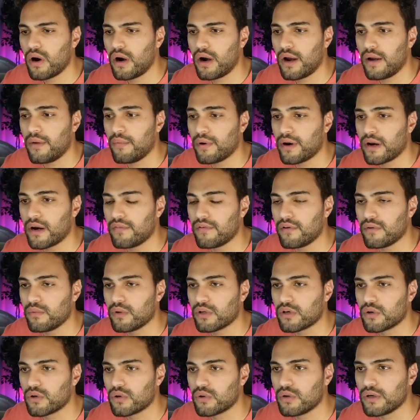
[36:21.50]
Alright, whatever.
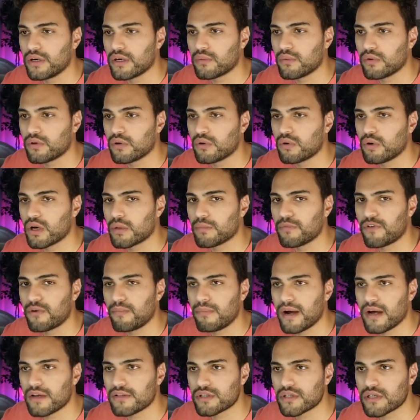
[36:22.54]
We'll go quick. We'll go quick before
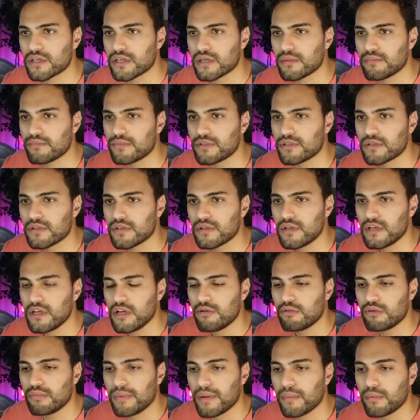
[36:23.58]
Bowser comes.
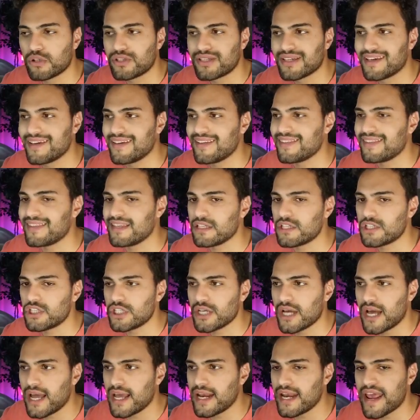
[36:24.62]
We'll be able to get this
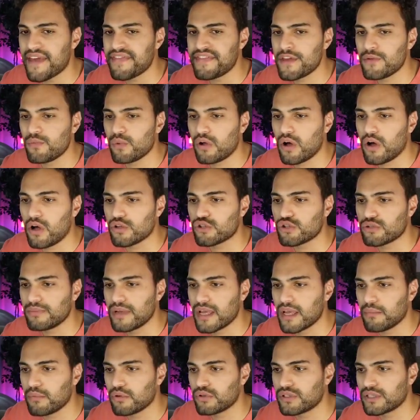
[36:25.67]
shine, and then we'll also
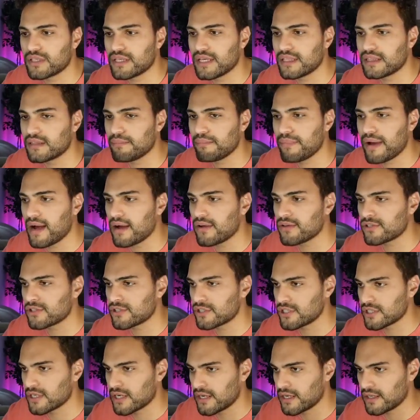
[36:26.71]
be able to get the Bowser
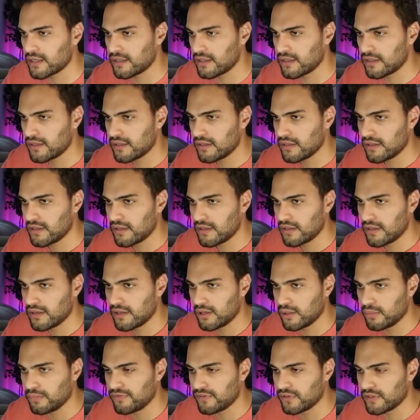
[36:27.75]
shine.
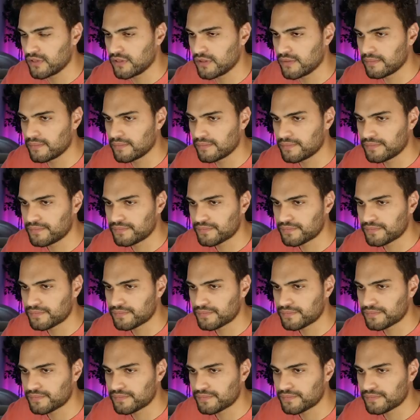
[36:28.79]
Hopefully.